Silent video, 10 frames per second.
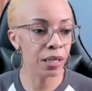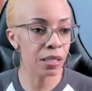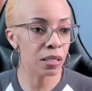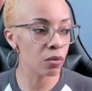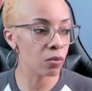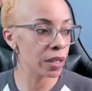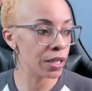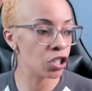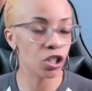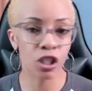is a
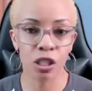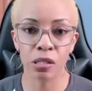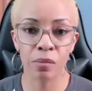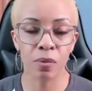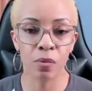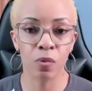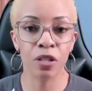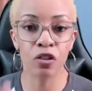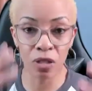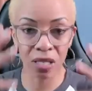relationship
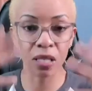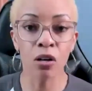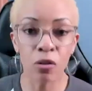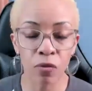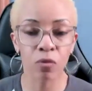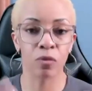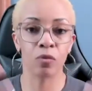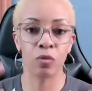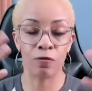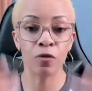with yourself,
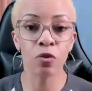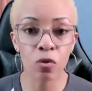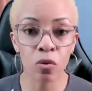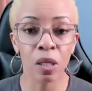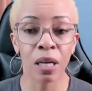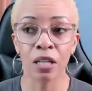with food,